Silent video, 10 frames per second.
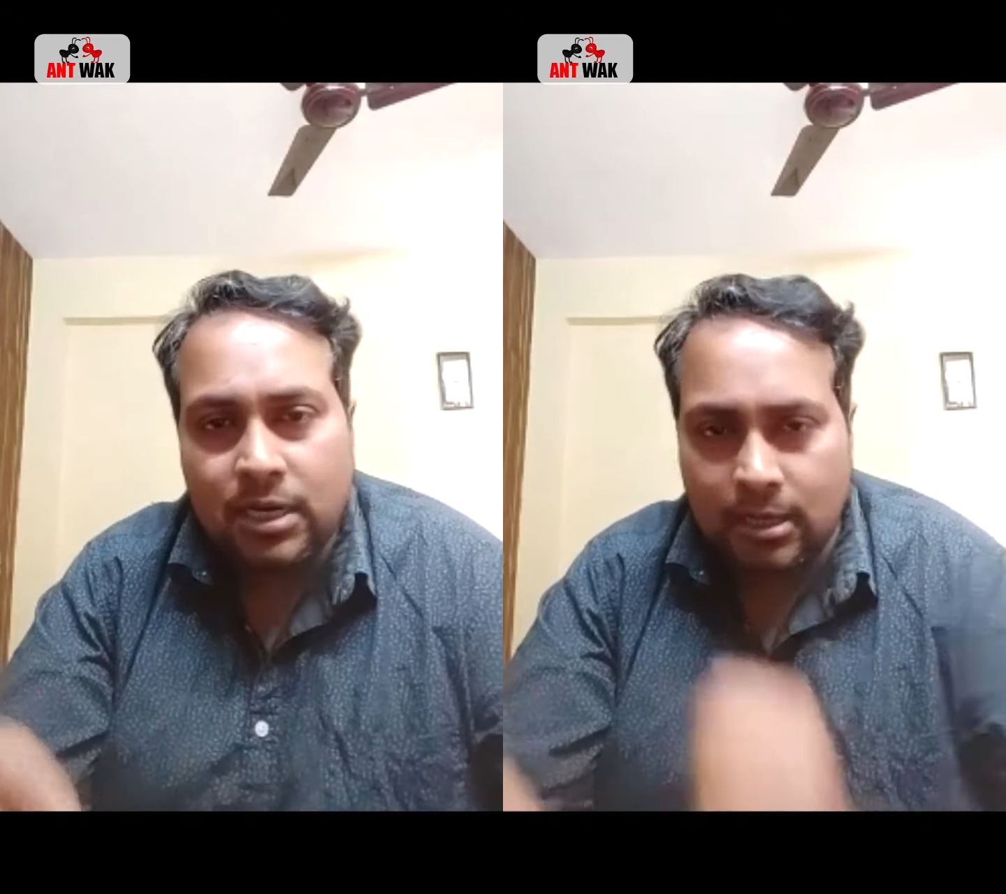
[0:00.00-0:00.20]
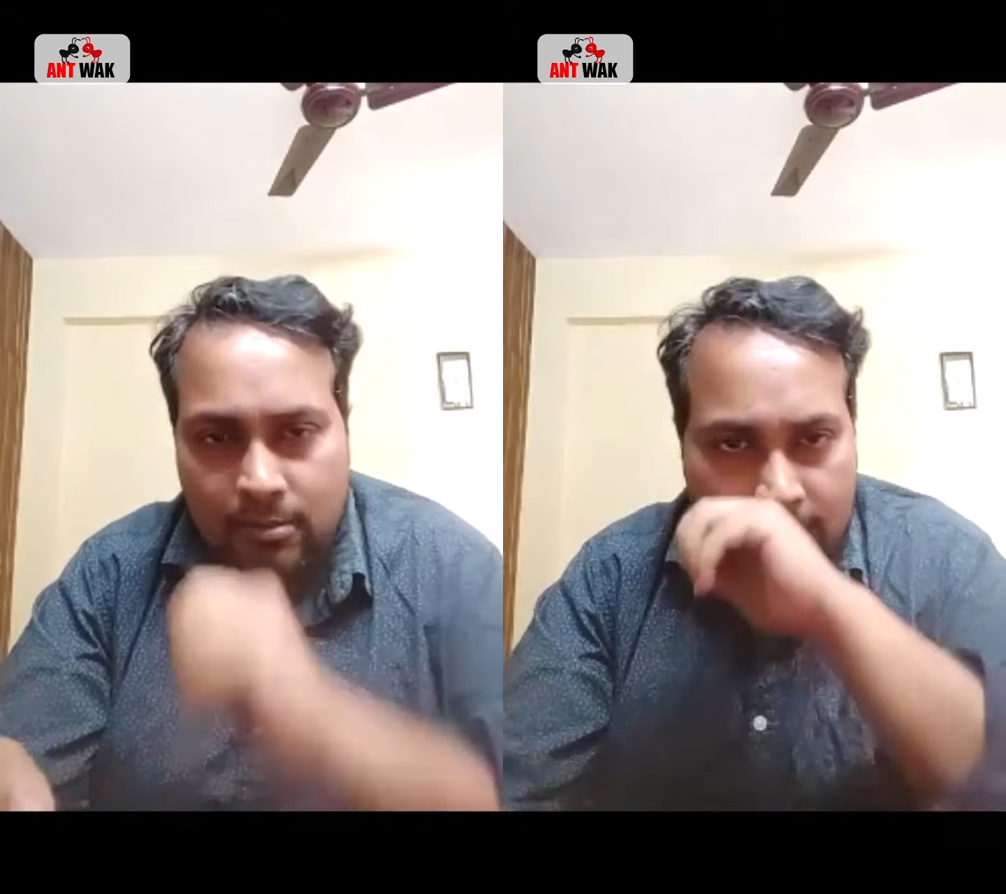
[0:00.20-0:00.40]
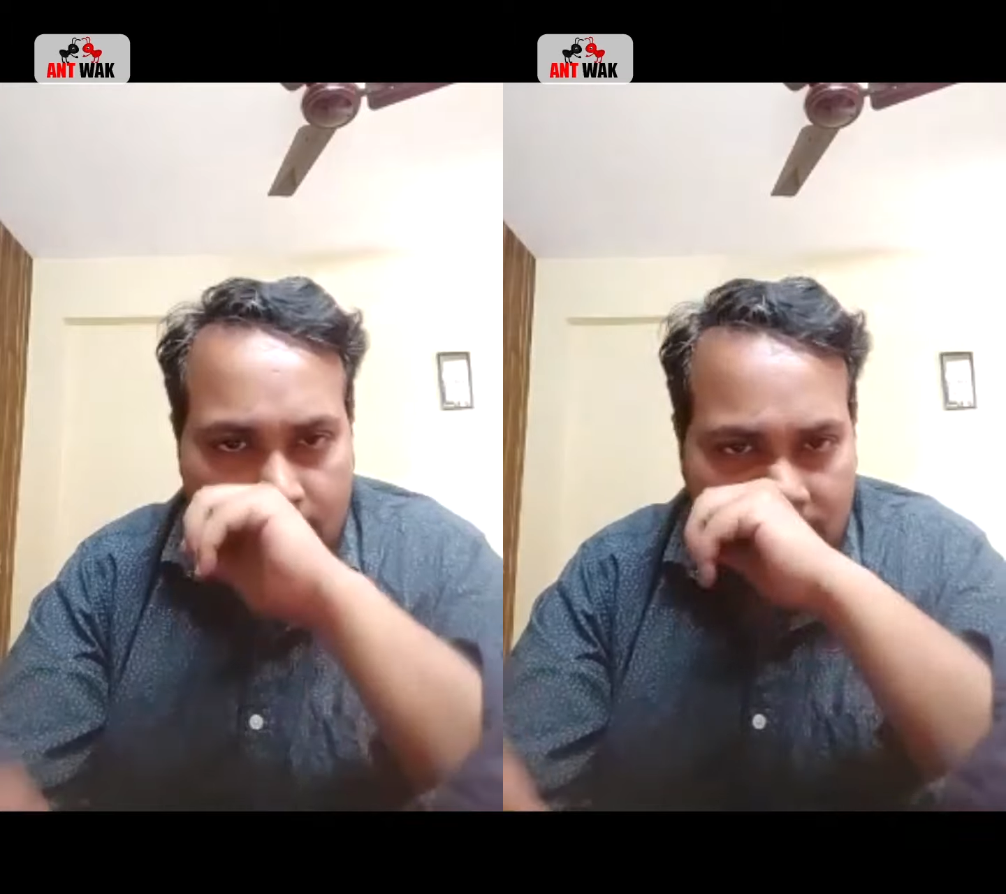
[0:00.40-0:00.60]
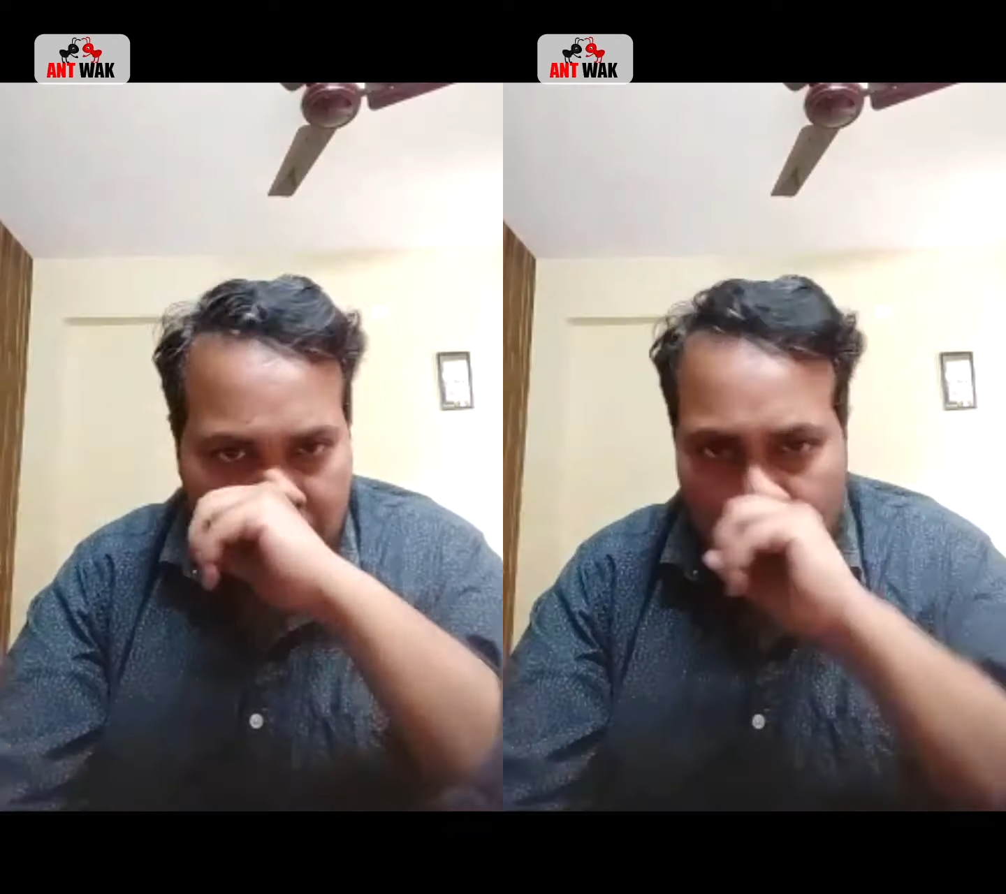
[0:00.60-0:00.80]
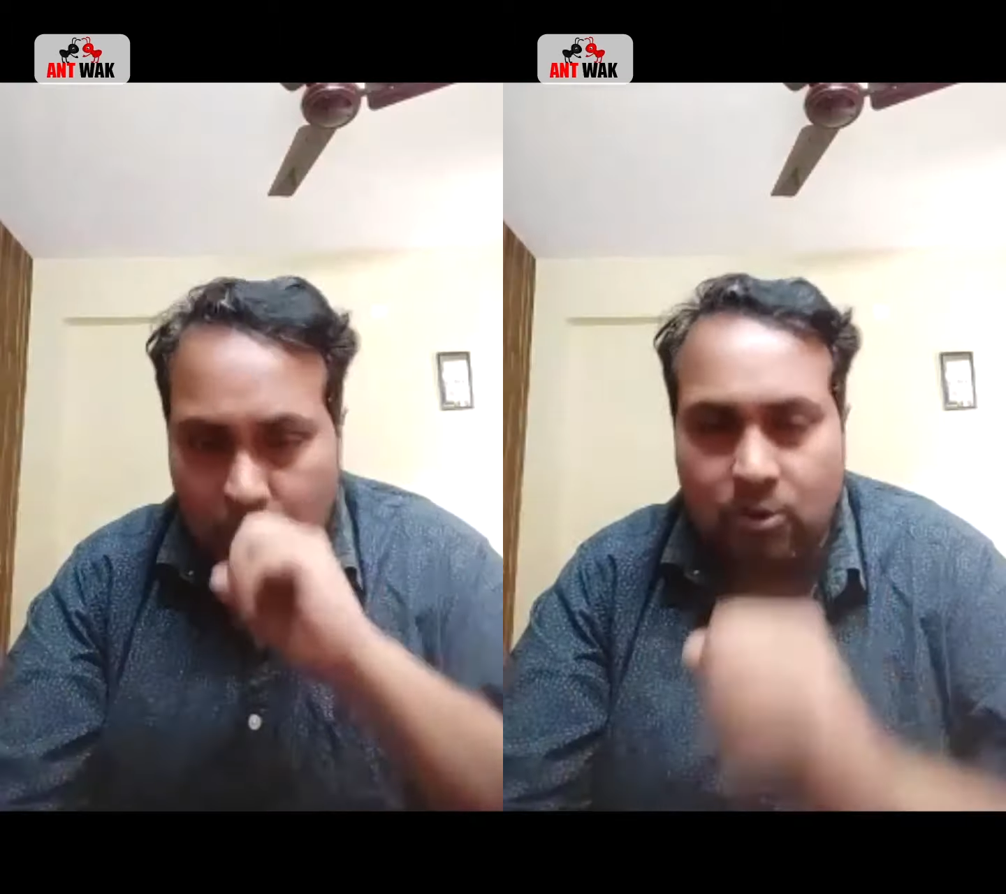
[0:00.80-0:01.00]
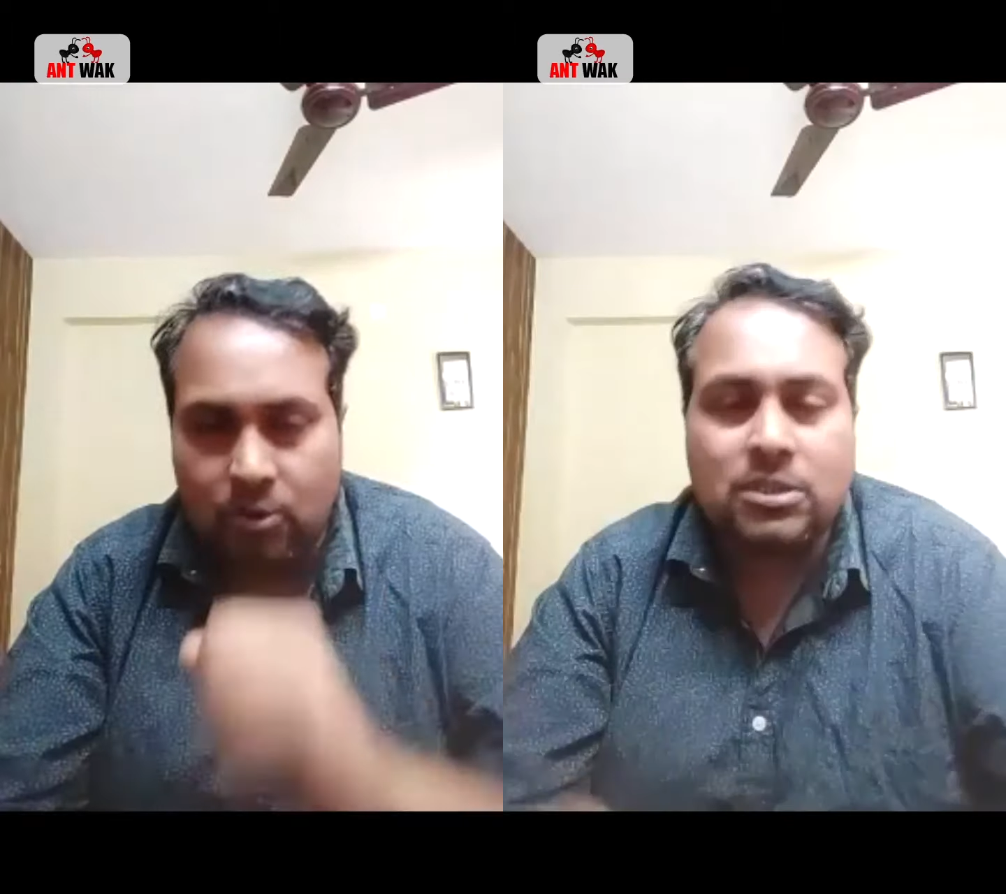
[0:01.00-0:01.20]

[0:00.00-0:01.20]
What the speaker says: Like if you don't